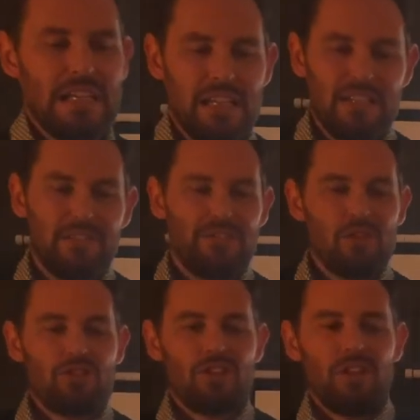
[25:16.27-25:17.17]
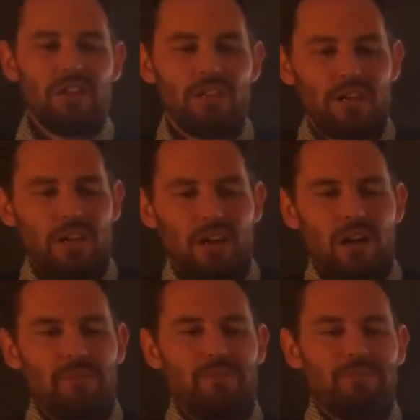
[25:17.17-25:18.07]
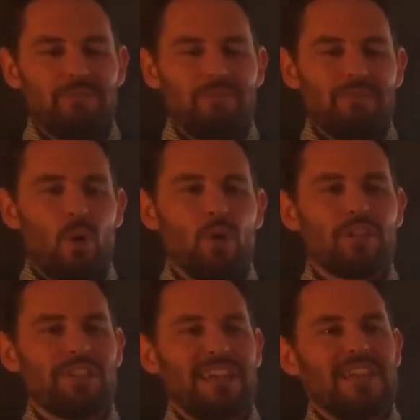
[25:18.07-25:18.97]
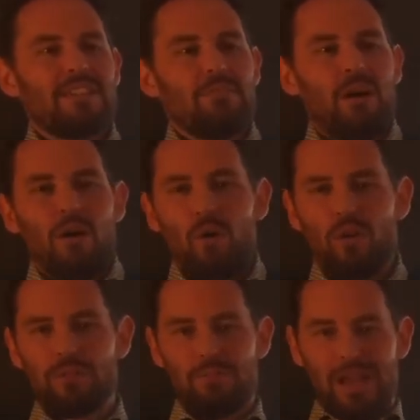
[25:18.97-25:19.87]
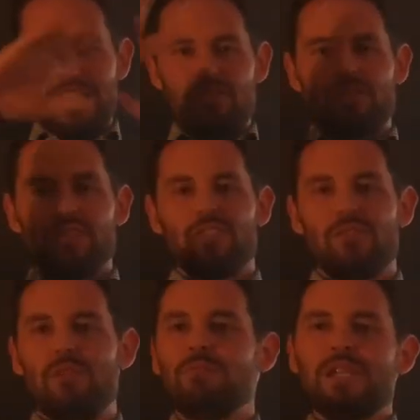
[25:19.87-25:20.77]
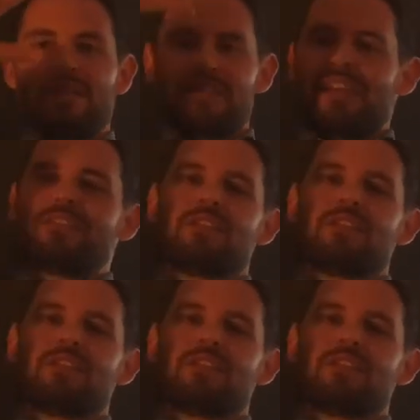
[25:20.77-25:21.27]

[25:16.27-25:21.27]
In the future, all the data about all the patients will be in a data